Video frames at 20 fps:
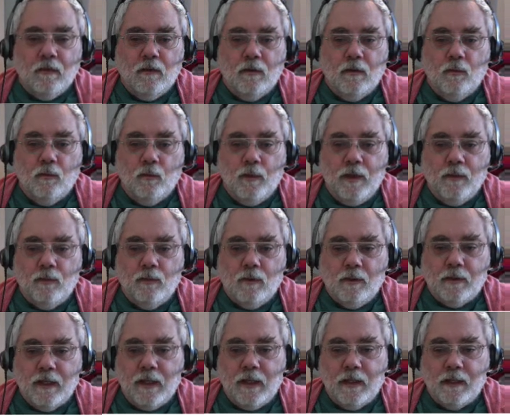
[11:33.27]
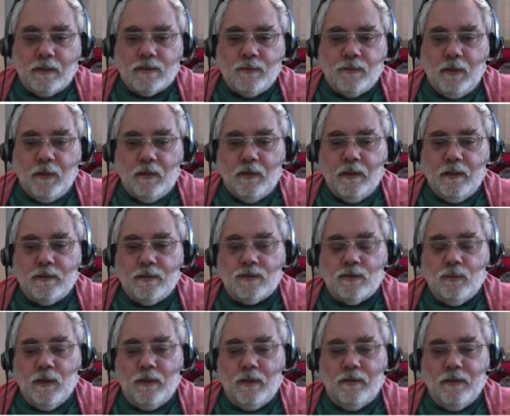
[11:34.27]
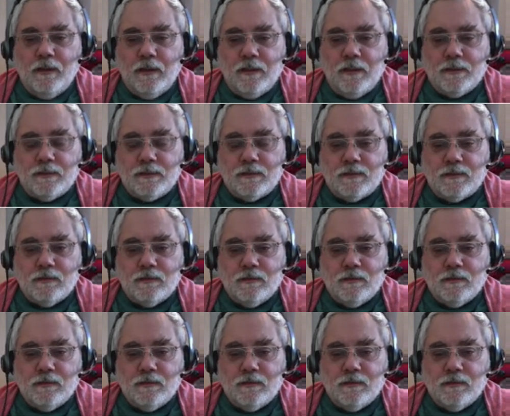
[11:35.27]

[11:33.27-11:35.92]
We will get experience with this